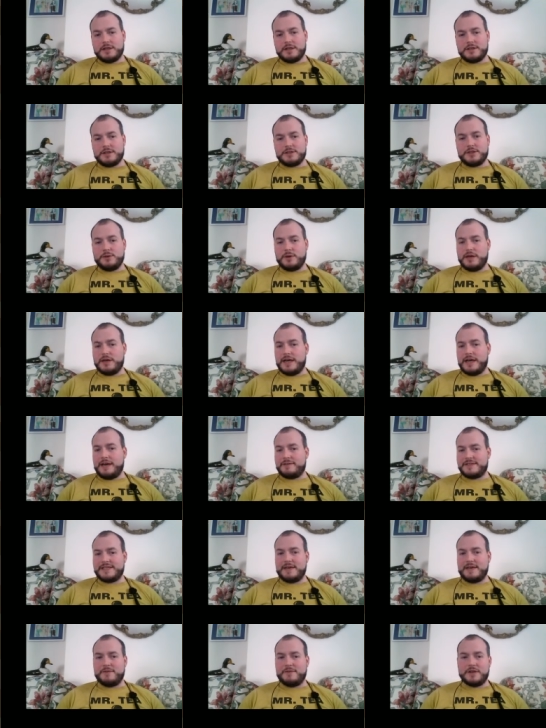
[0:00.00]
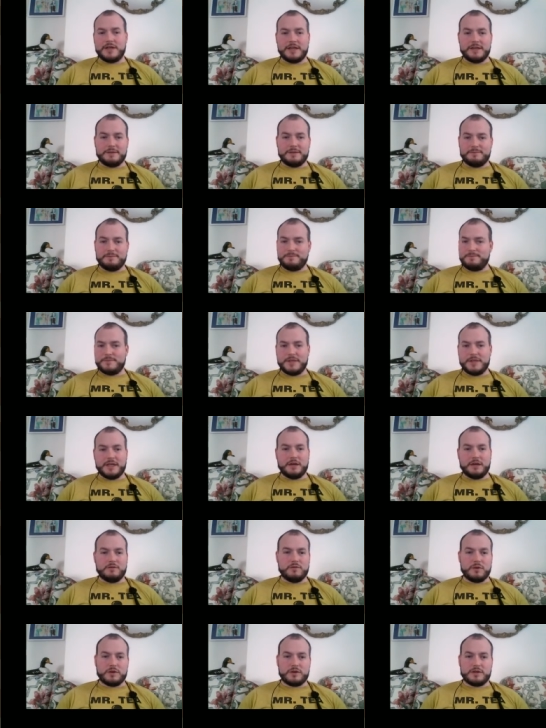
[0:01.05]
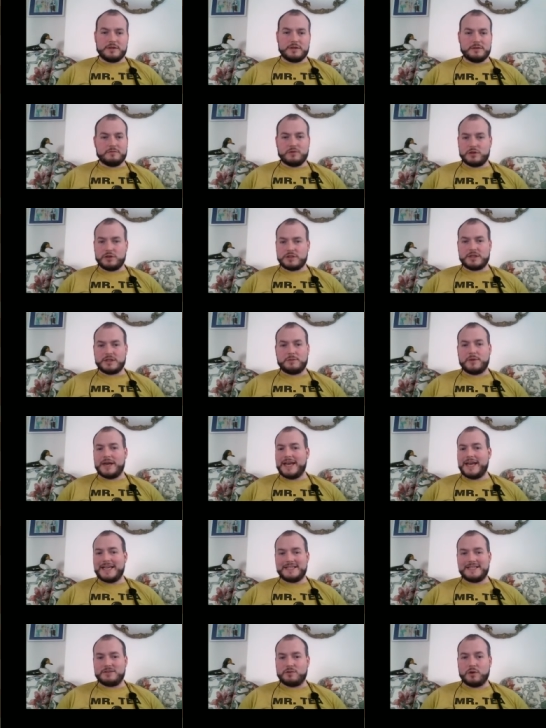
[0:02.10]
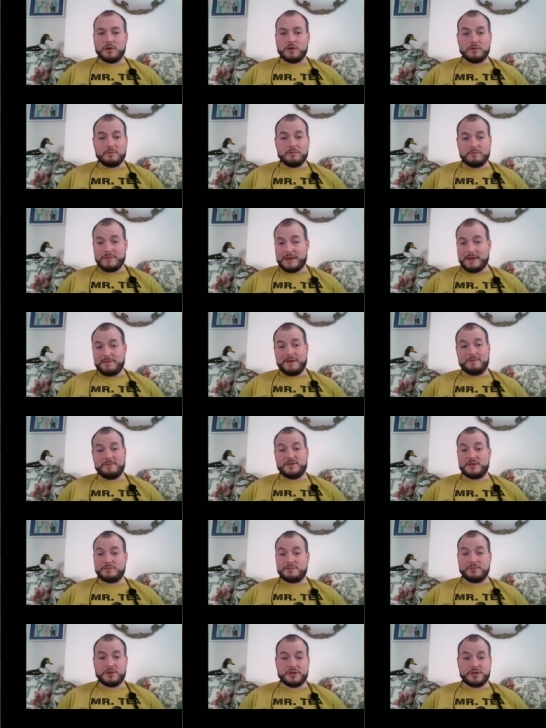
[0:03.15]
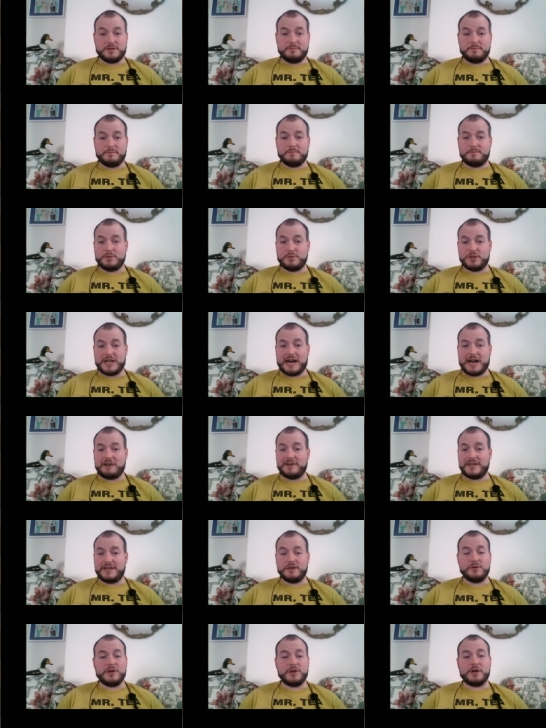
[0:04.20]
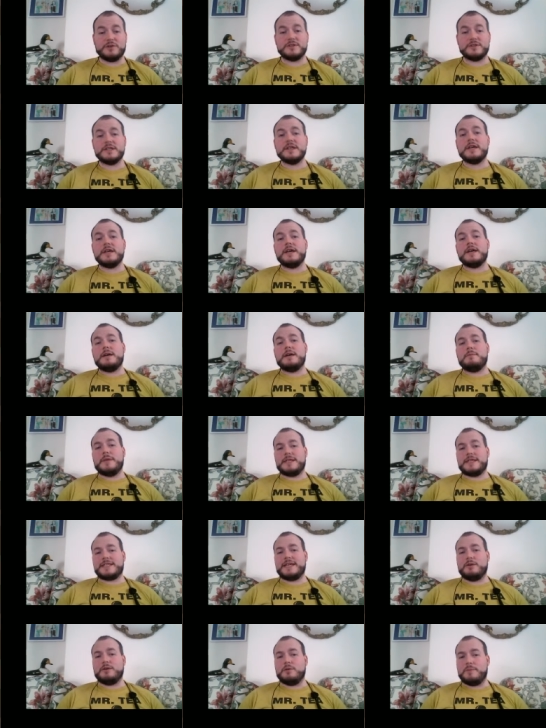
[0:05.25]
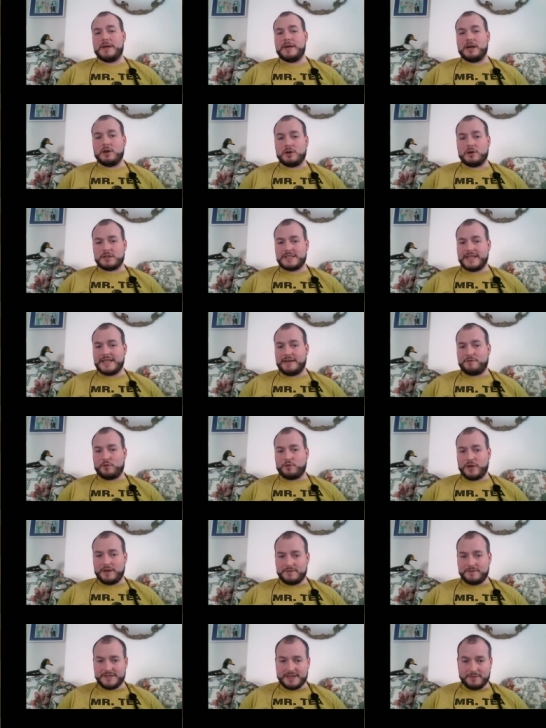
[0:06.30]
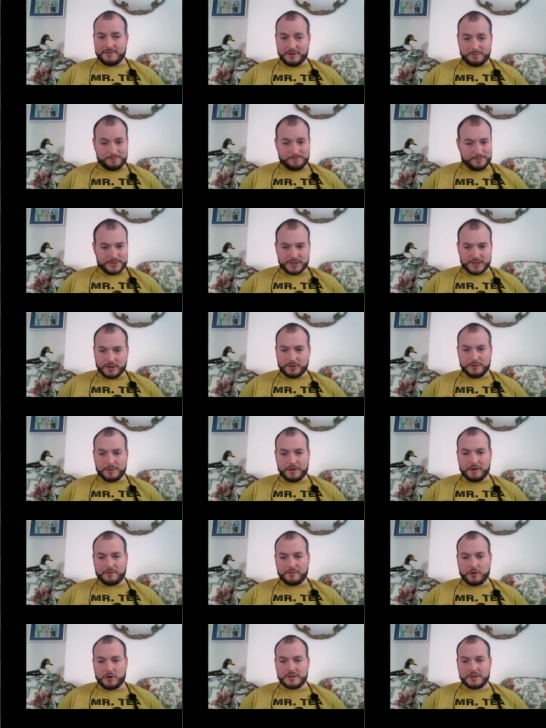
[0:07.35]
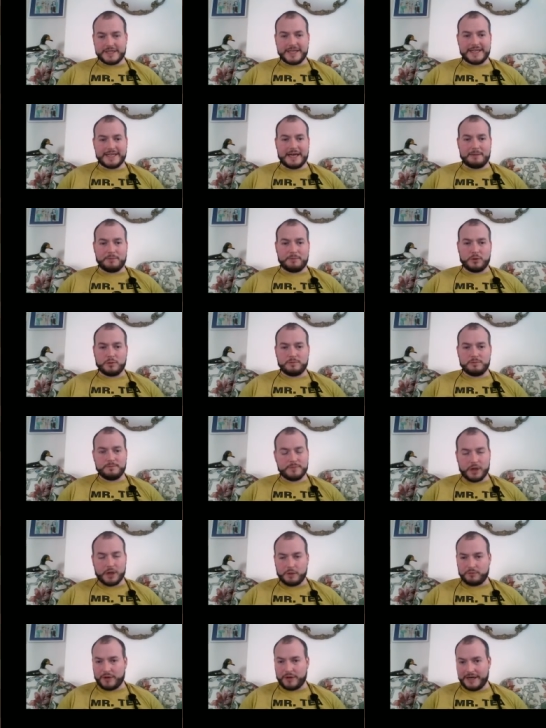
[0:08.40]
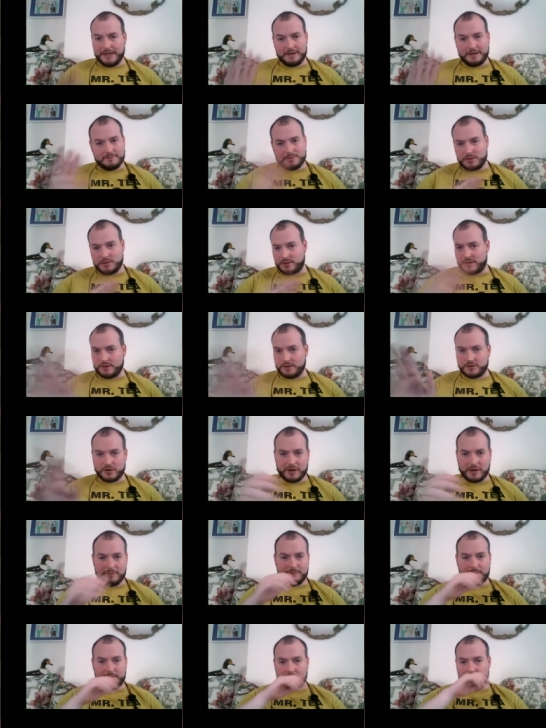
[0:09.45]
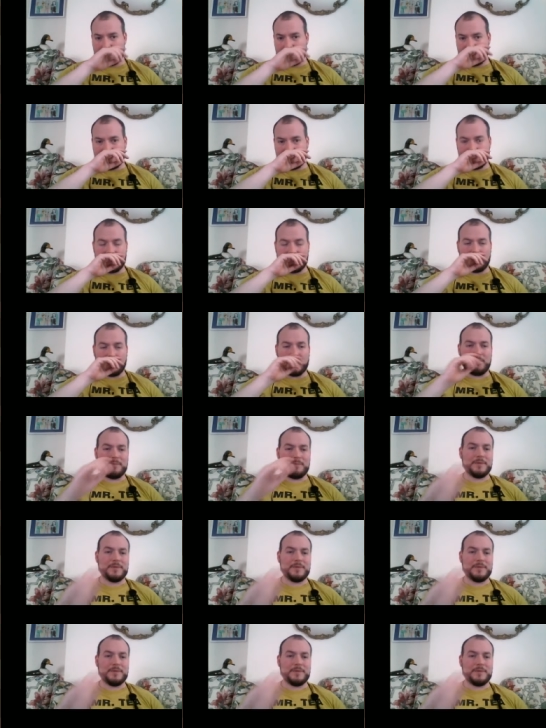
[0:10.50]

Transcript: f7 and rook somewhere later on. Maybe even just push Harry. Who knows? But his king would be a lot safer on f7. So I've got to take that pawn. No brainer. Took no time for taking that one.